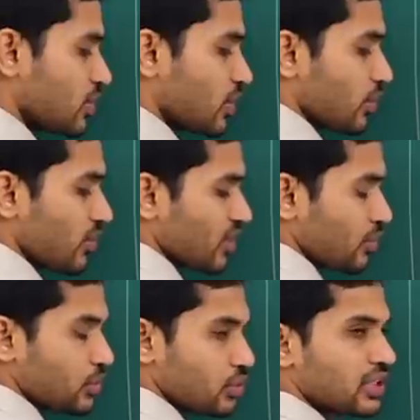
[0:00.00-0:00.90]
mistake of
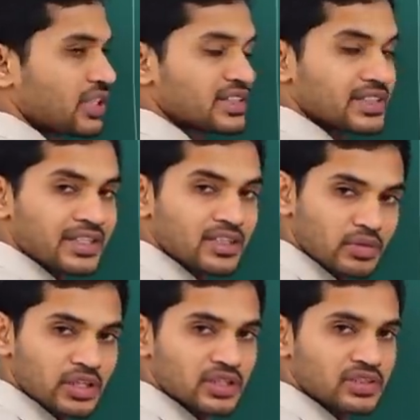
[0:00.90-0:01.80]
substituting in
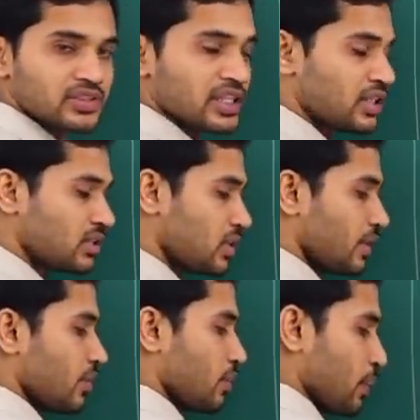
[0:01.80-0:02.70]
centimeters clear
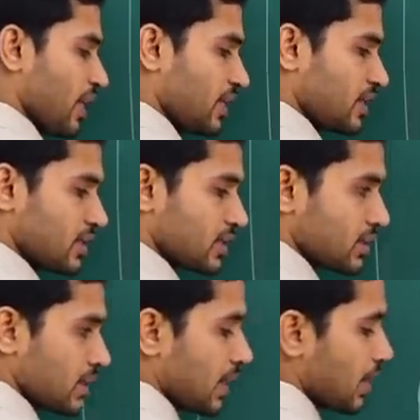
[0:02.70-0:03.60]

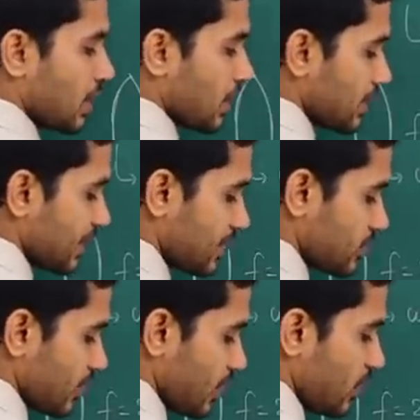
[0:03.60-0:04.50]
meters
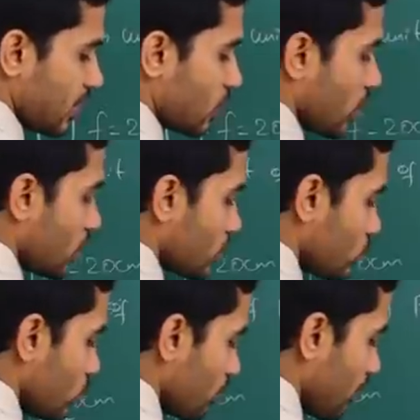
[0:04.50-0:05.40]
this will be equal
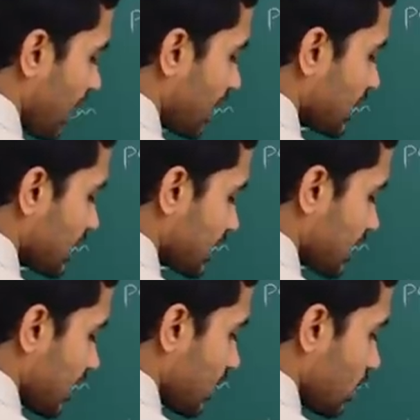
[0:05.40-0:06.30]
to minus
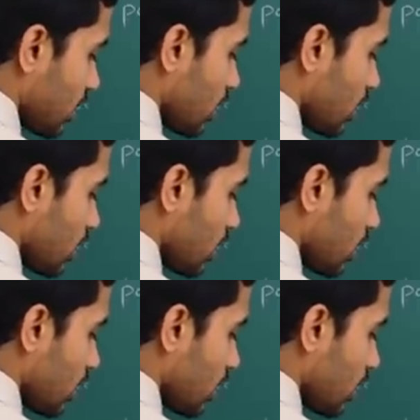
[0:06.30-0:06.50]
10